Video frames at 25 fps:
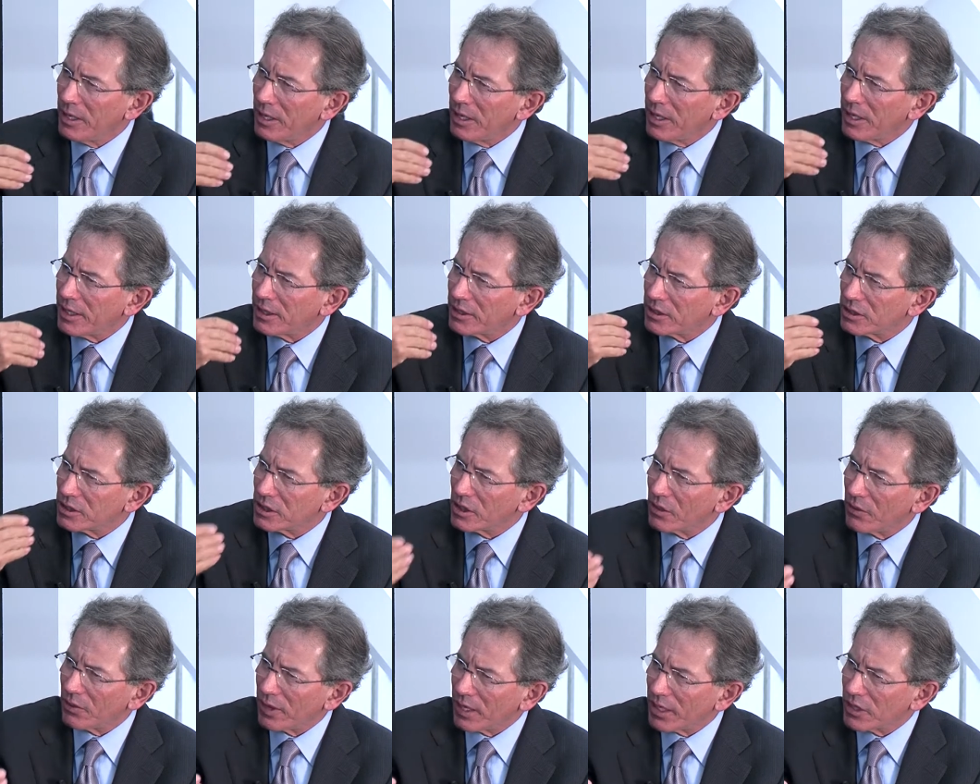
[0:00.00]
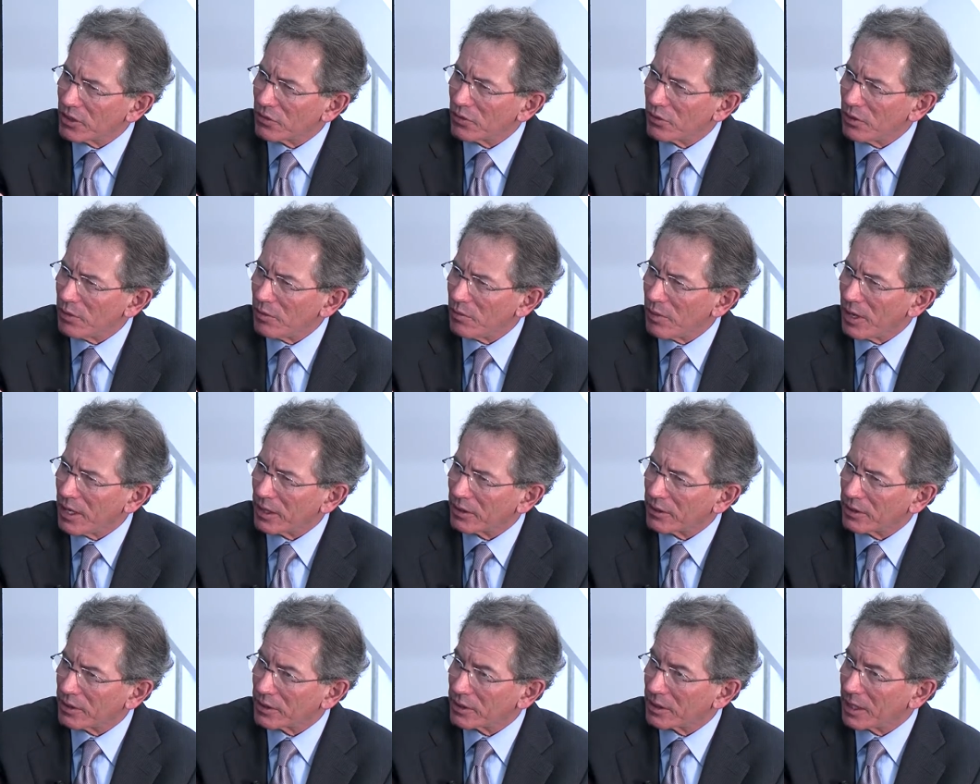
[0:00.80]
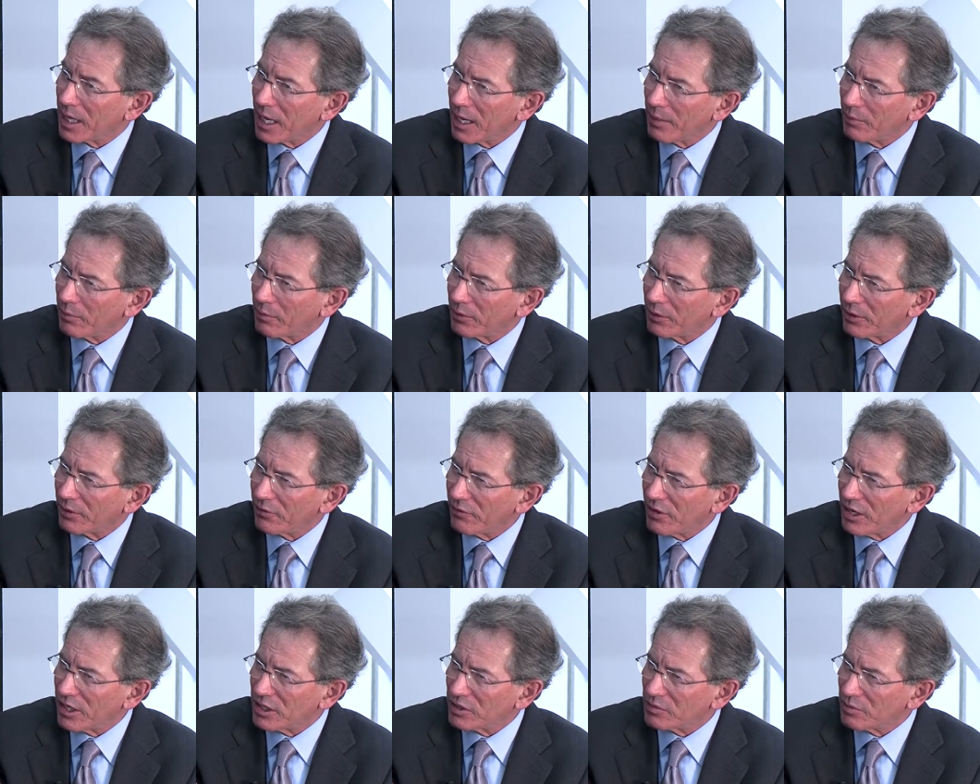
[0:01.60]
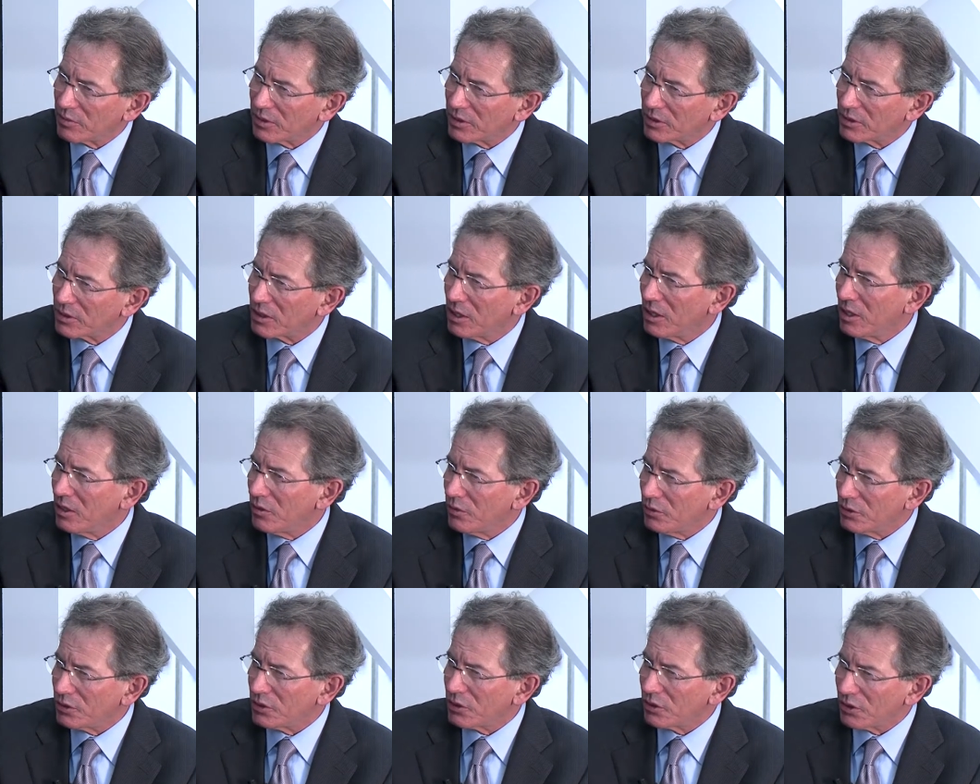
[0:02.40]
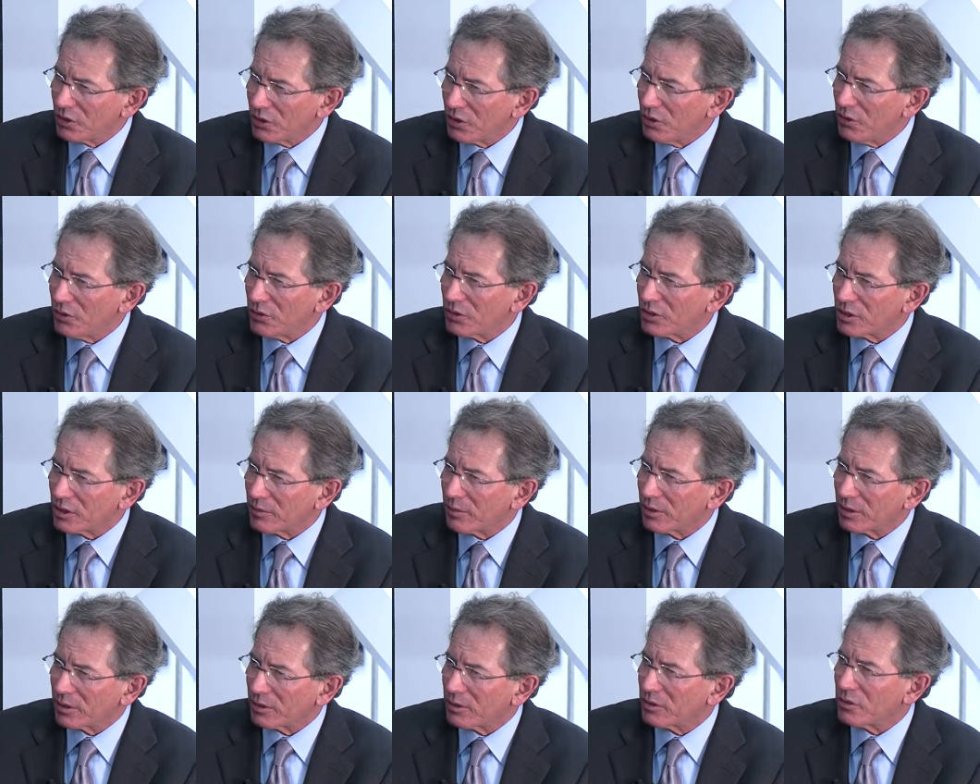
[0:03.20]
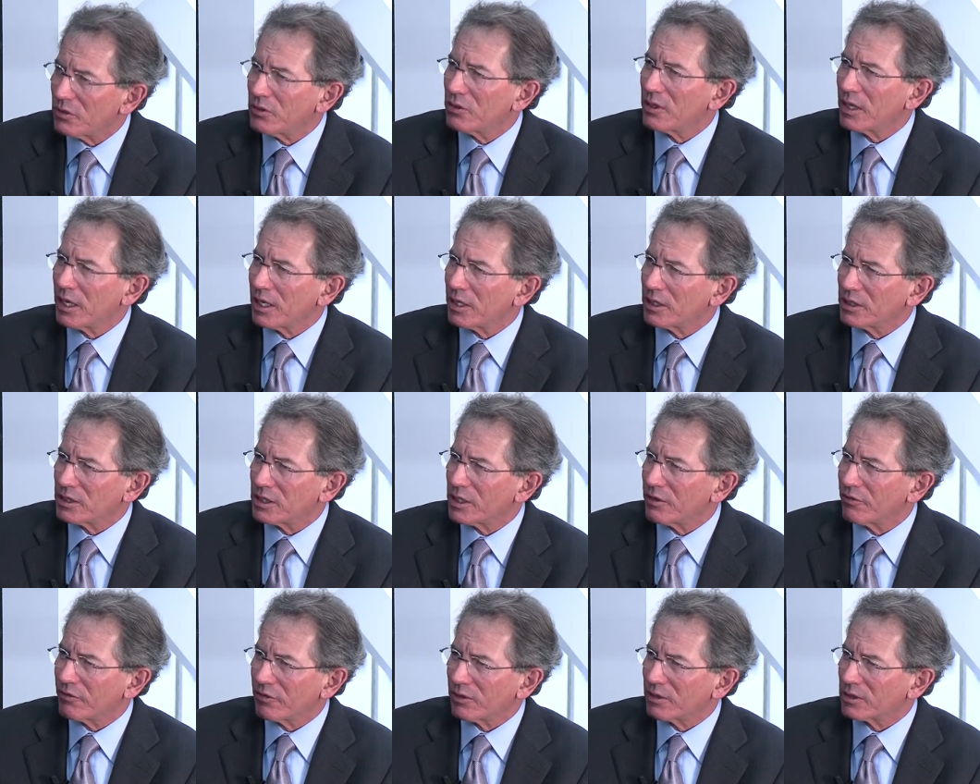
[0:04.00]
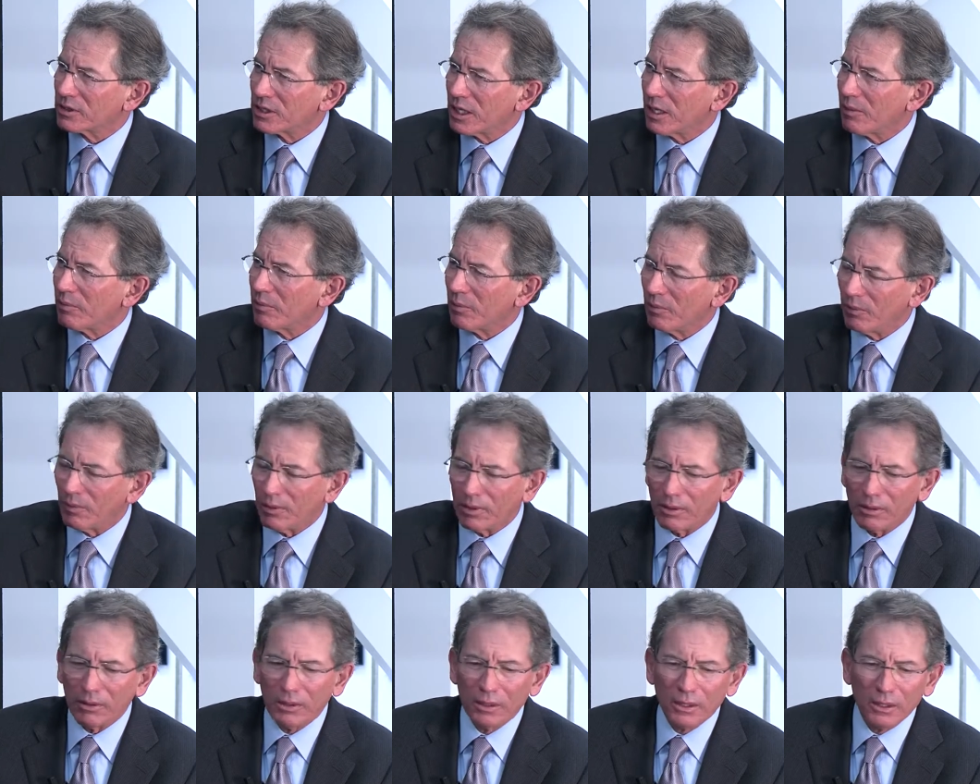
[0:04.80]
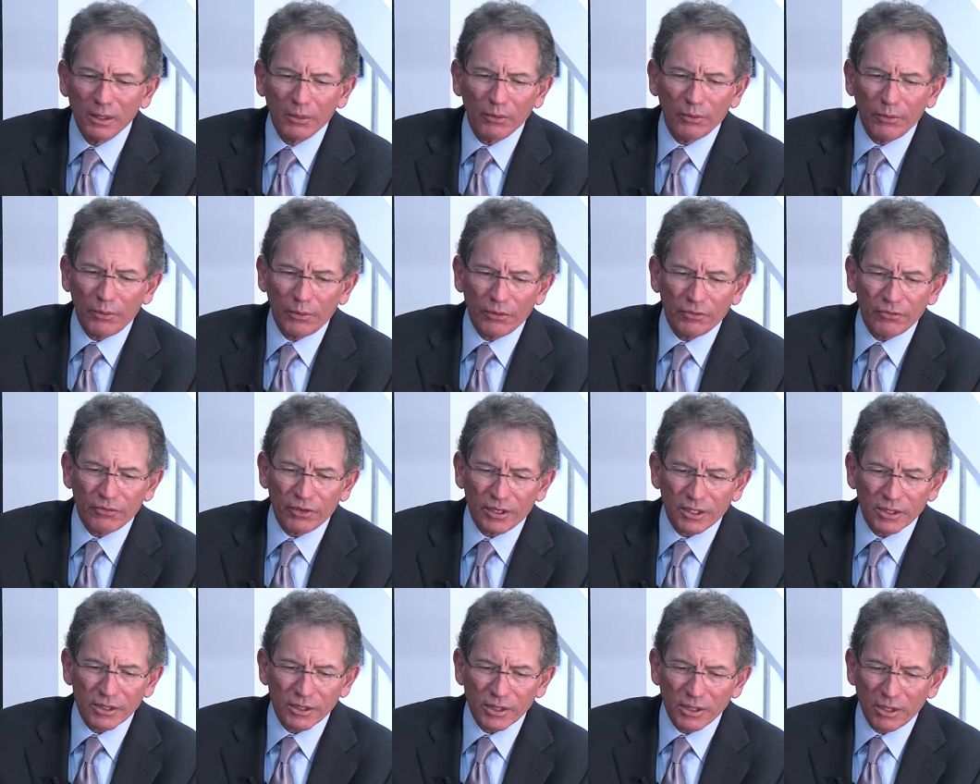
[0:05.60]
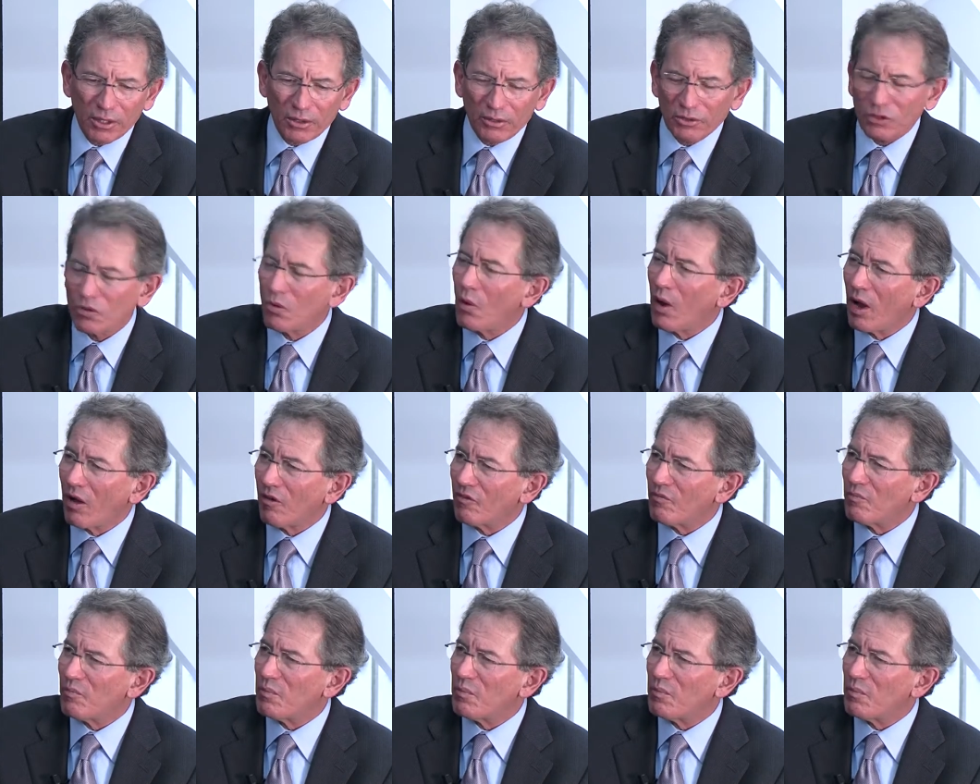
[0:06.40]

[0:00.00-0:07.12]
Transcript: And so as we make these capital investments, which are huge, I mean, Duke Energy, for example, will invest, $12